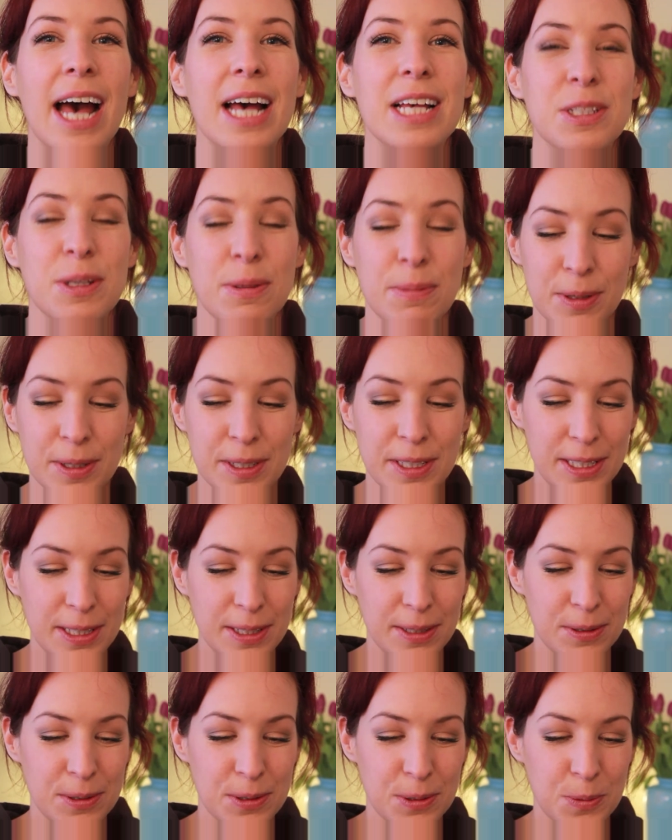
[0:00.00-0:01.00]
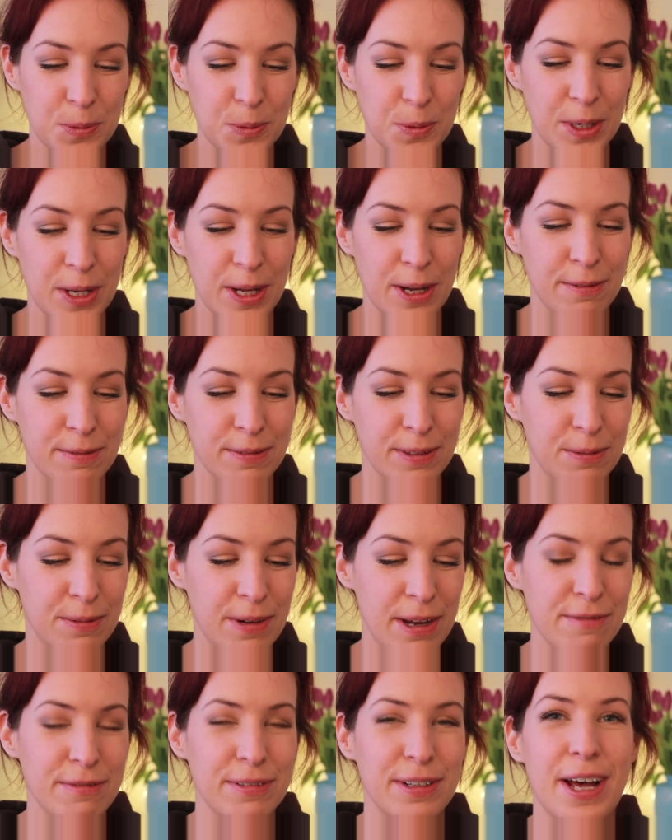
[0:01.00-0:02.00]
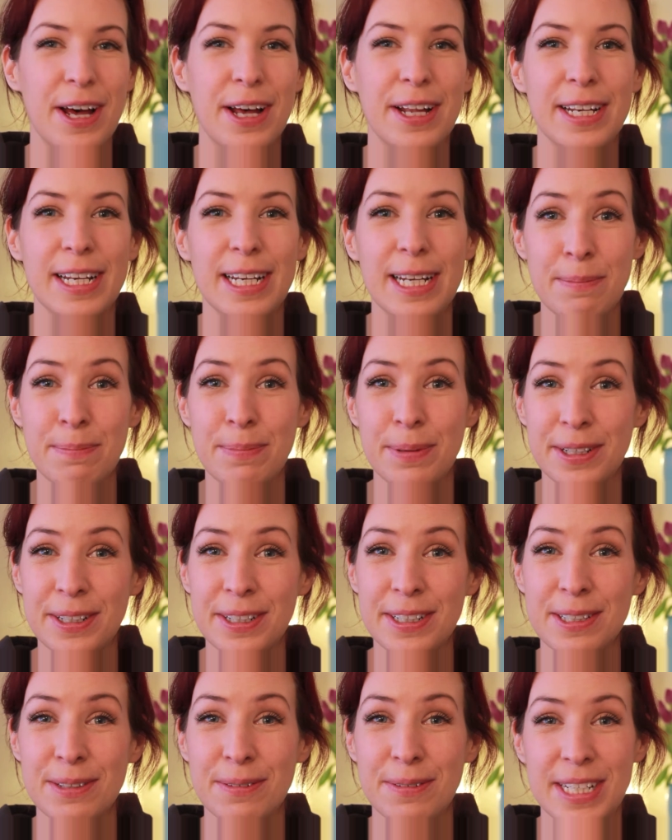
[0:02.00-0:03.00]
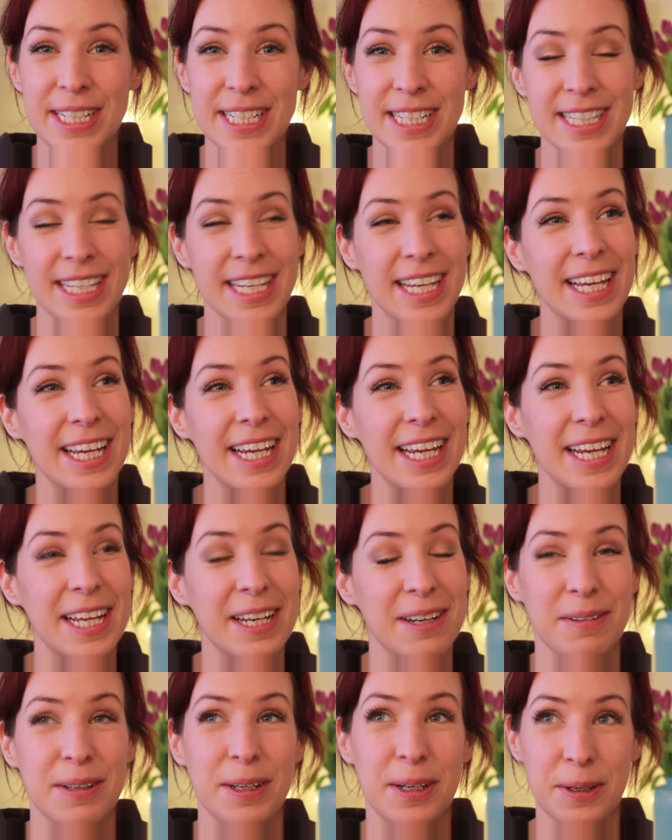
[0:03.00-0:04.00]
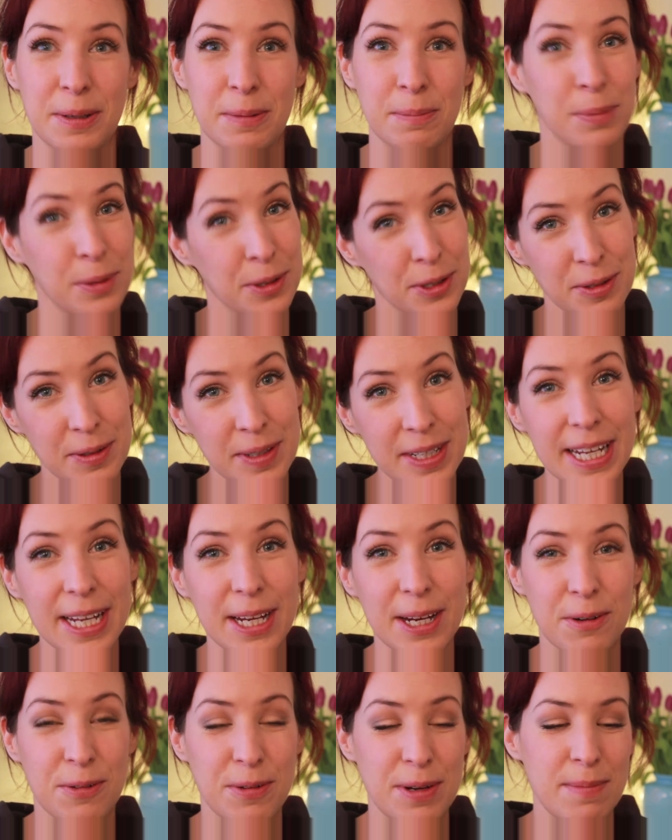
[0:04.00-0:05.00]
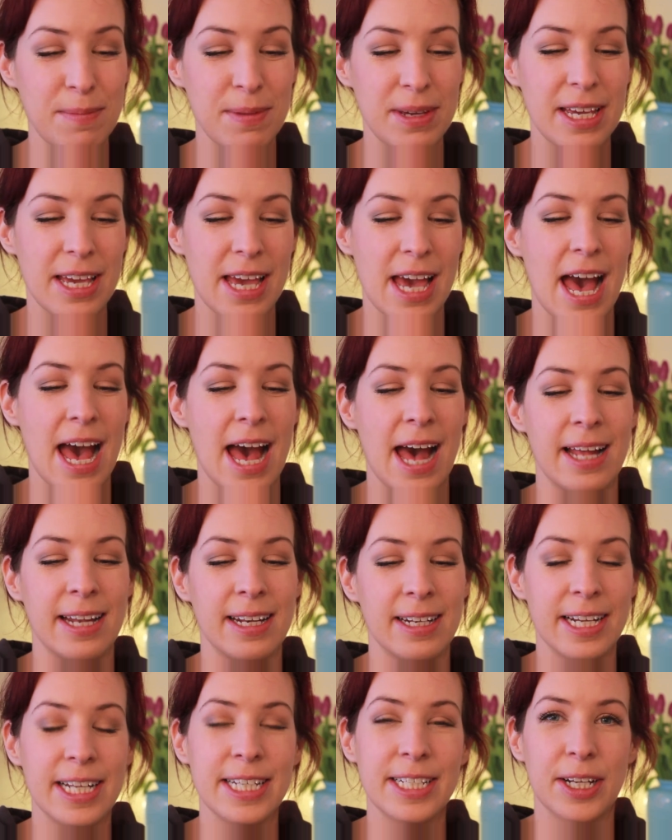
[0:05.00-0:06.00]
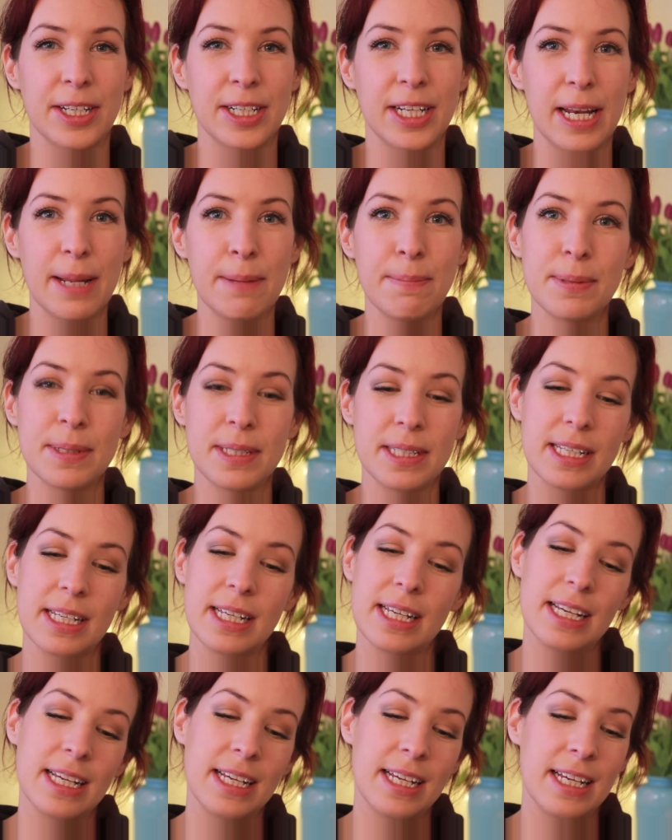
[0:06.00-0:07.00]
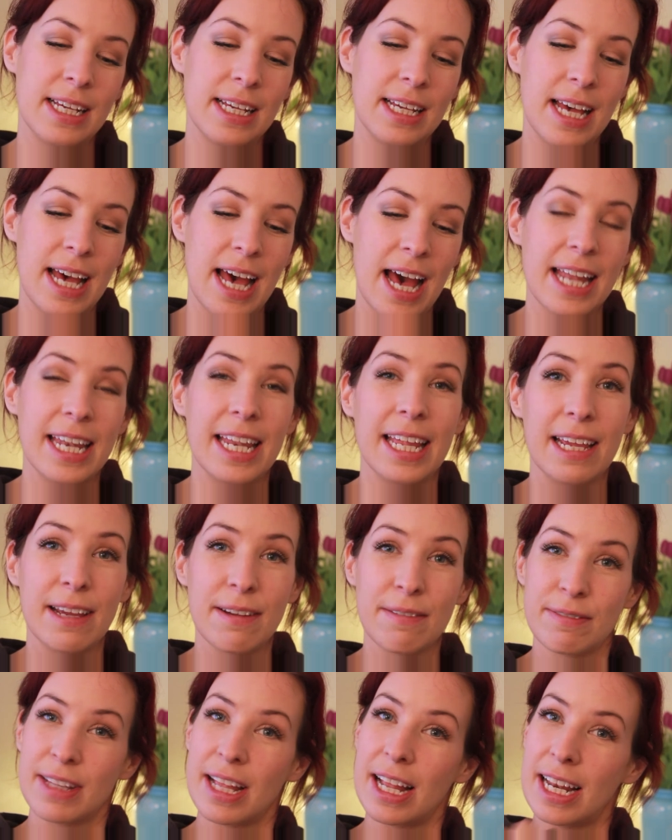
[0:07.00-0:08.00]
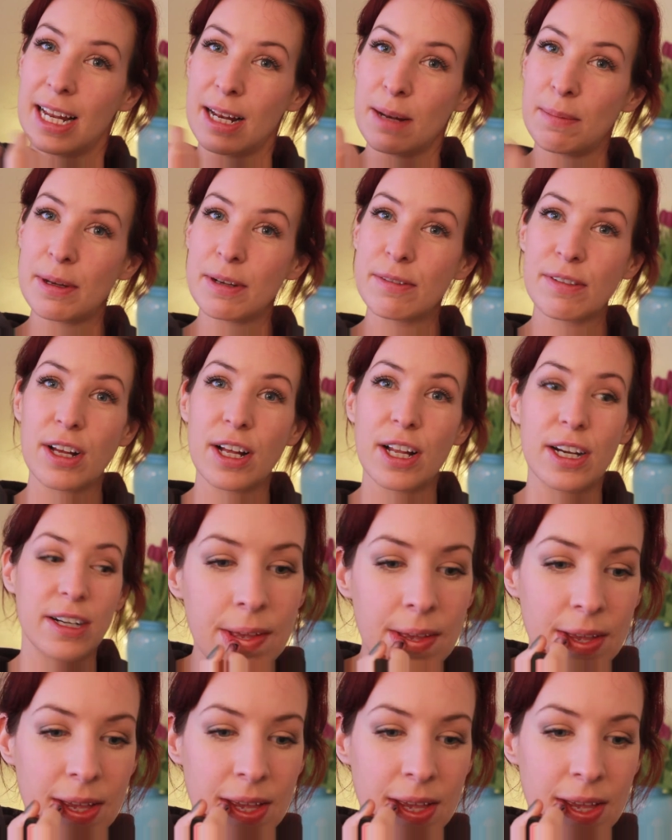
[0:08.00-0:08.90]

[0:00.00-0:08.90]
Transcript: So I'm going to use one of the Revlon lip butters, which, you know, they're buttery and creamy and light on the lips, and they give that little bit of colour.